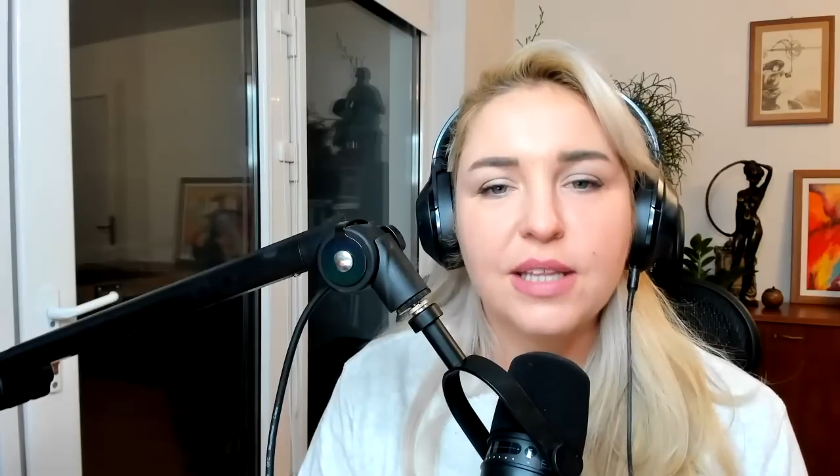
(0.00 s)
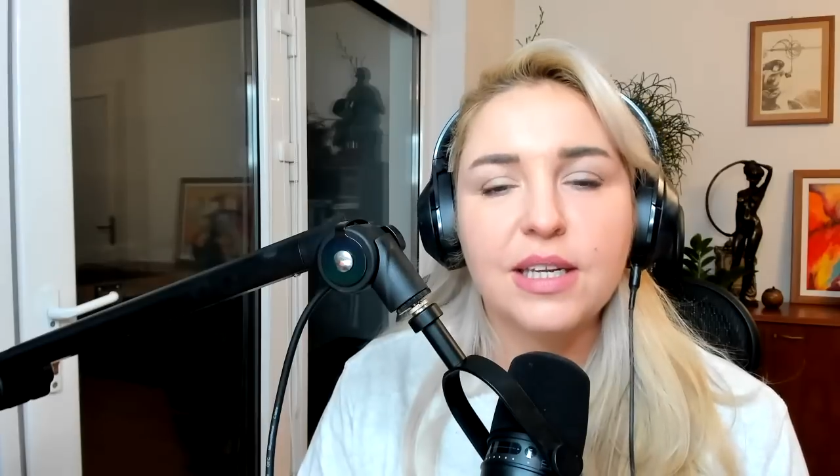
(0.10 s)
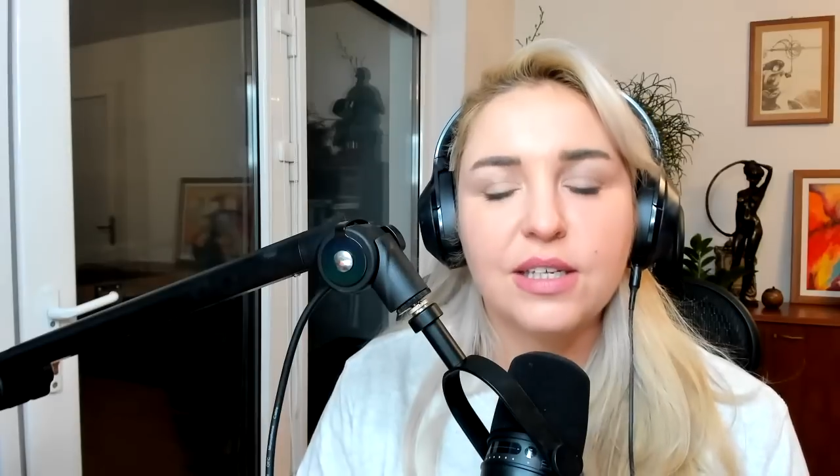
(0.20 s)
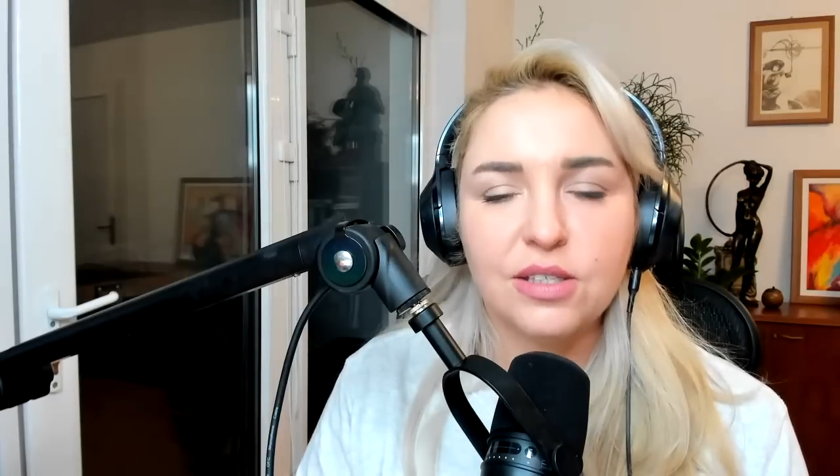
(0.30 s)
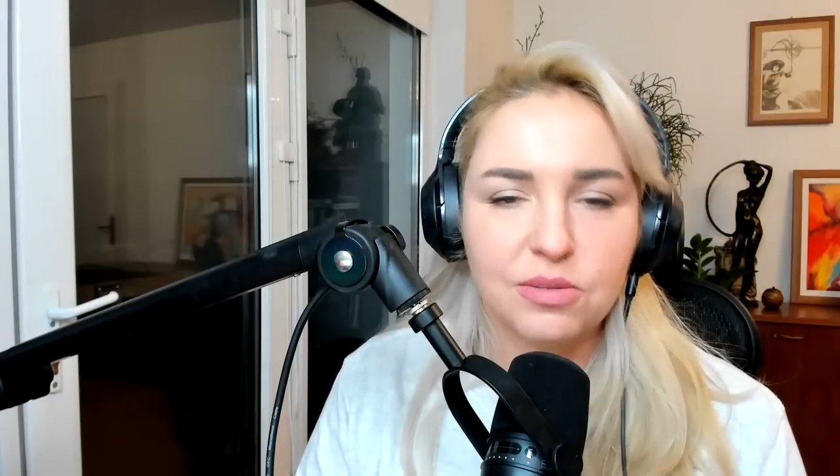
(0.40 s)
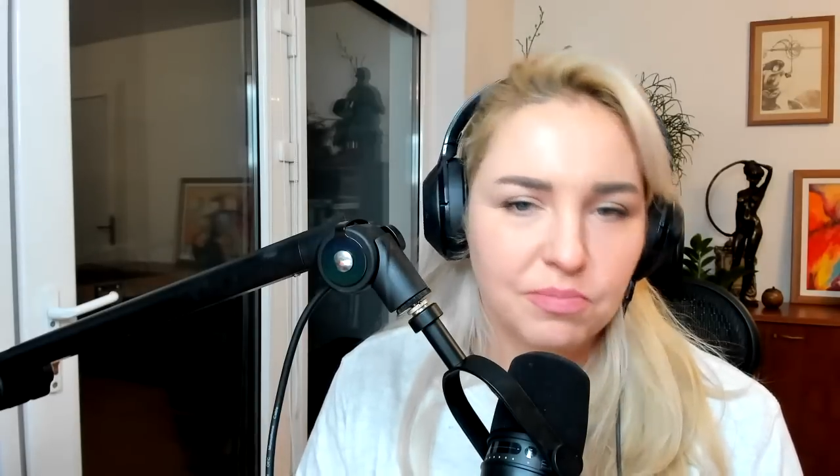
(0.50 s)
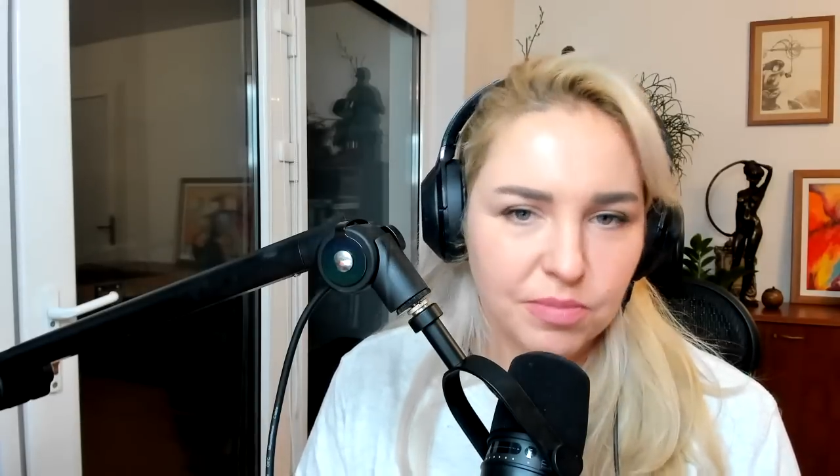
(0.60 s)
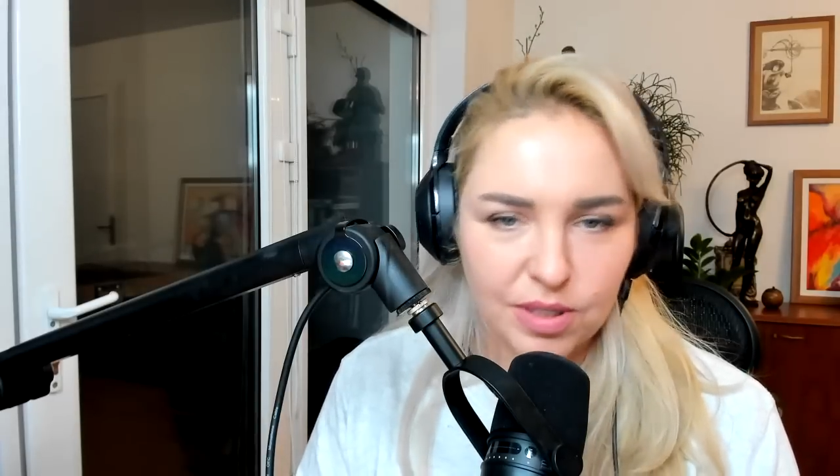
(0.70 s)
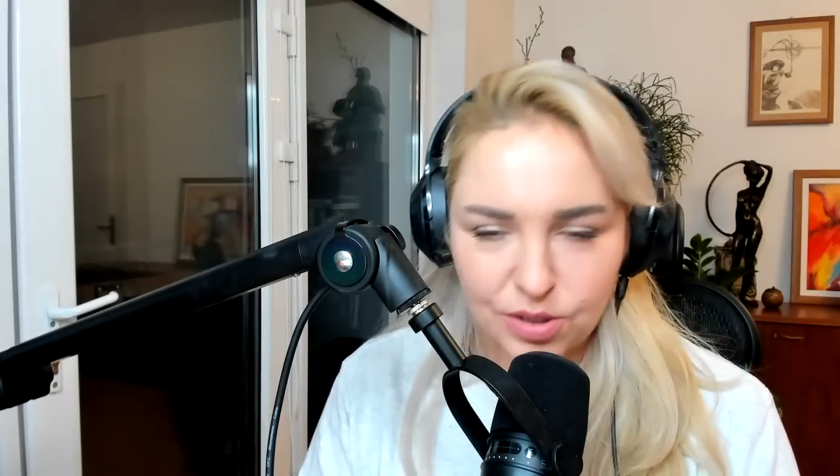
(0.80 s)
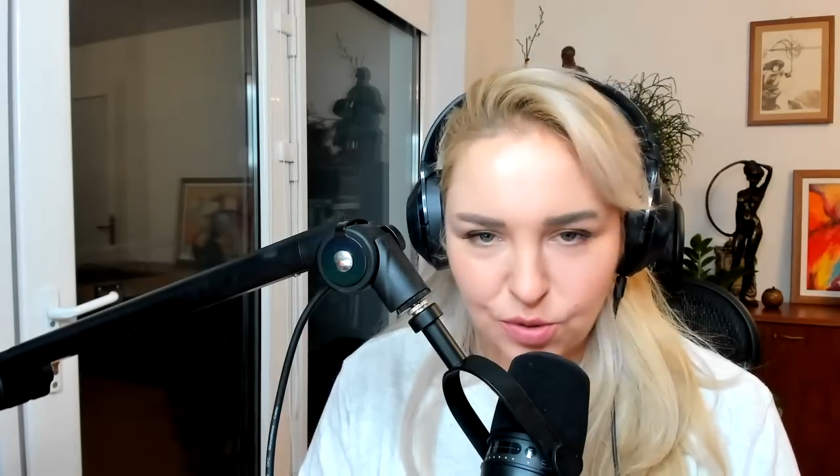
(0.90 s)
in
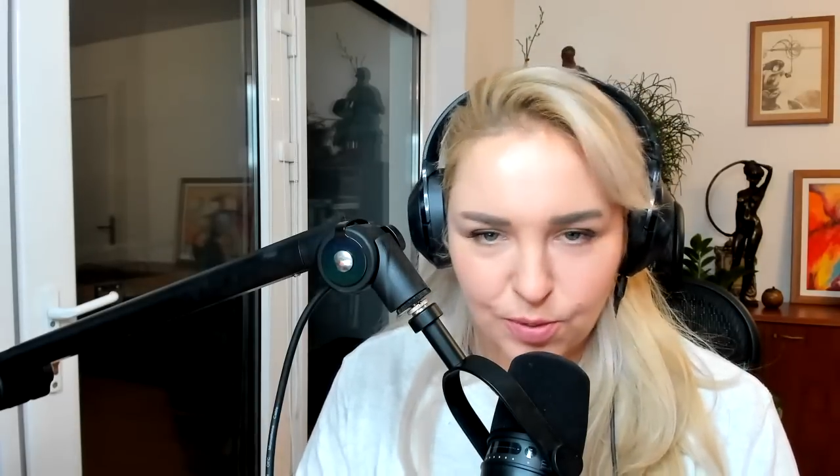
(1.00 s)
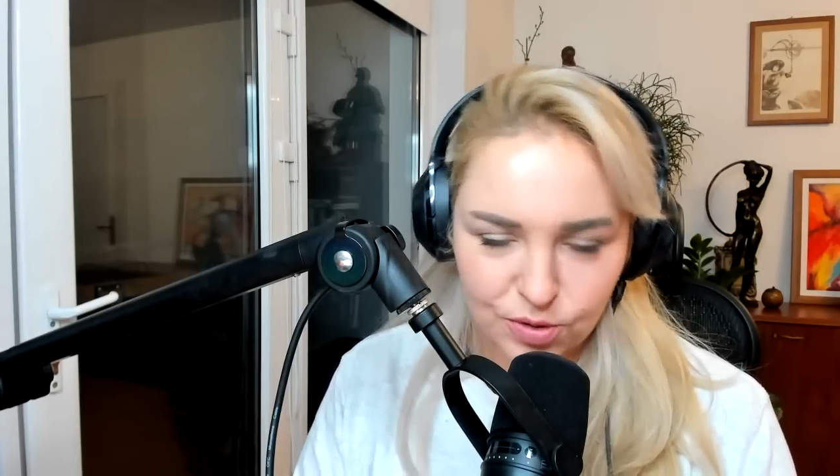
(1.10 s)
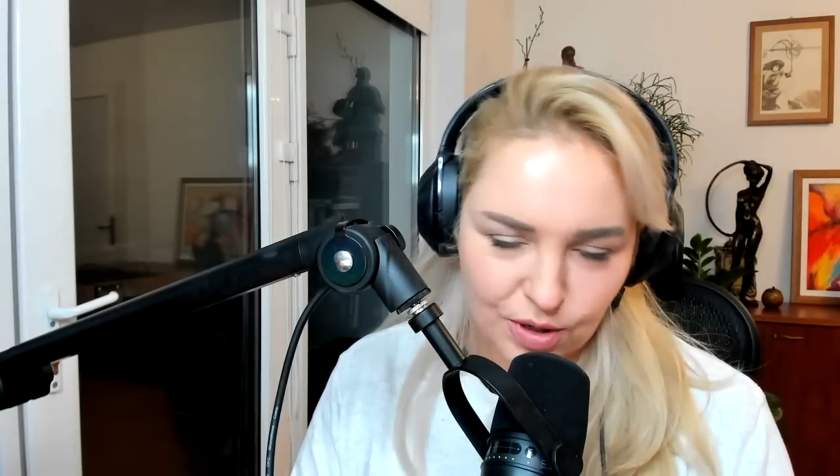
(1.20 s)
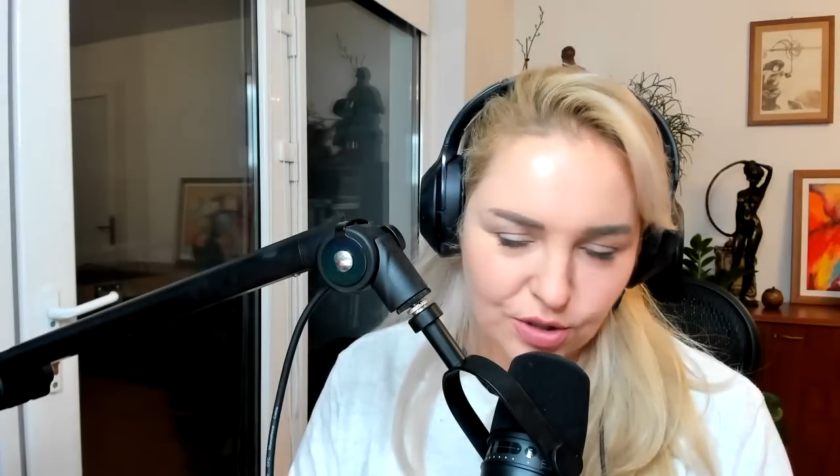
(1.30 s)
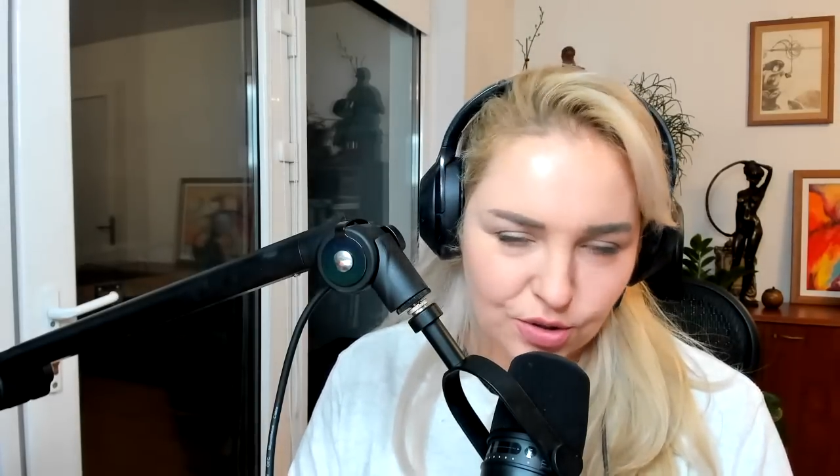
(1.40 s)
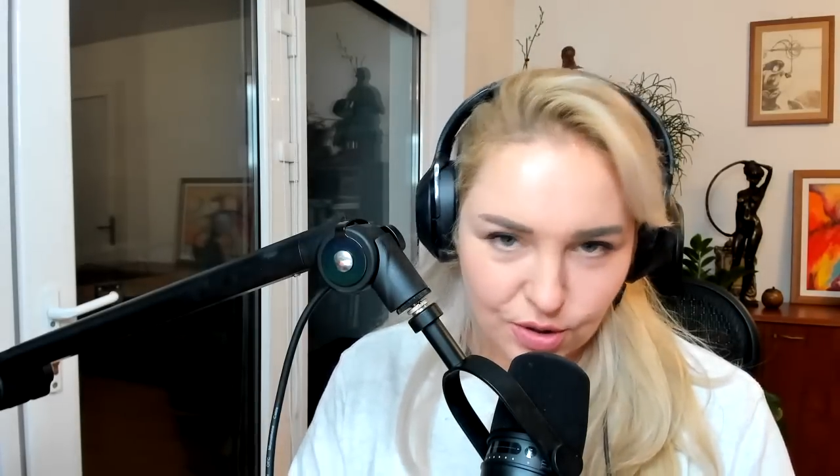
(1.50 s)
the superstructure,